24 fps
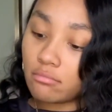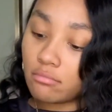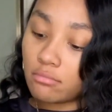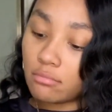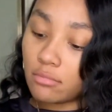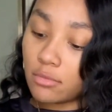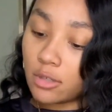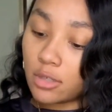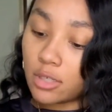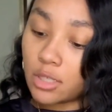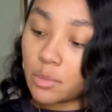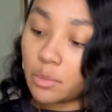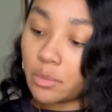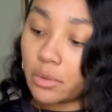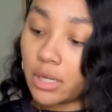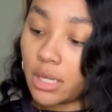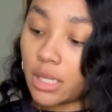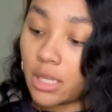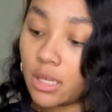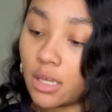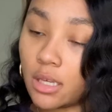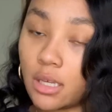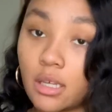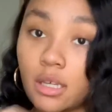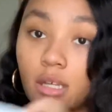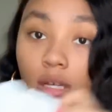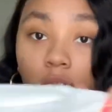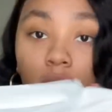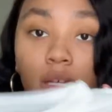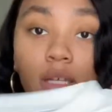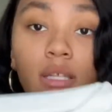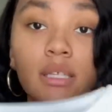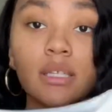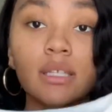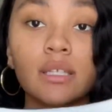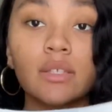Looks pretty
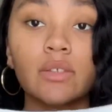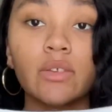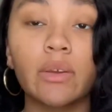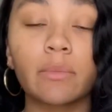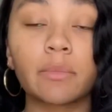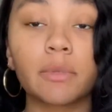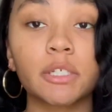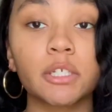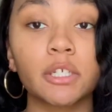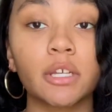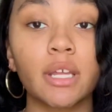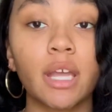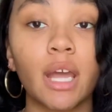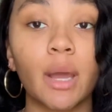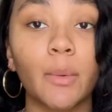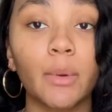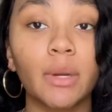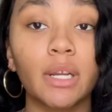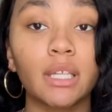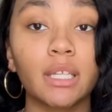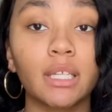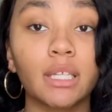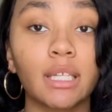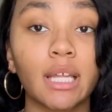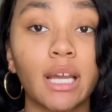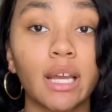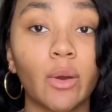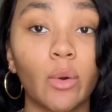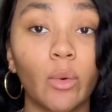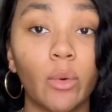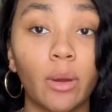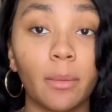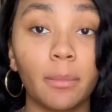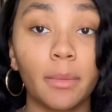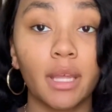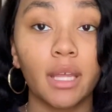good. So I'm gonna show y'all what it looked like
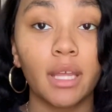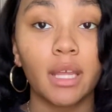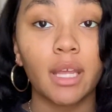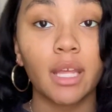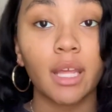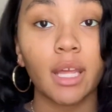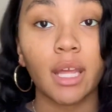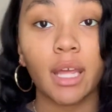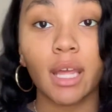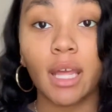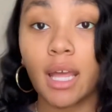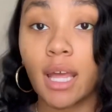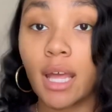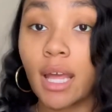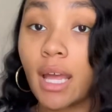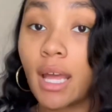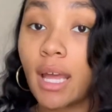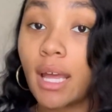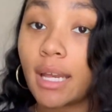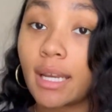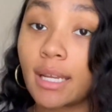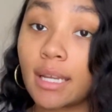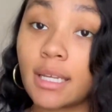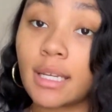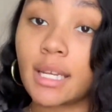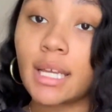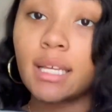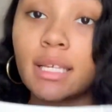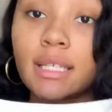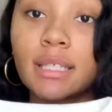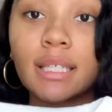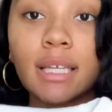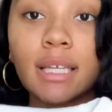on me in the next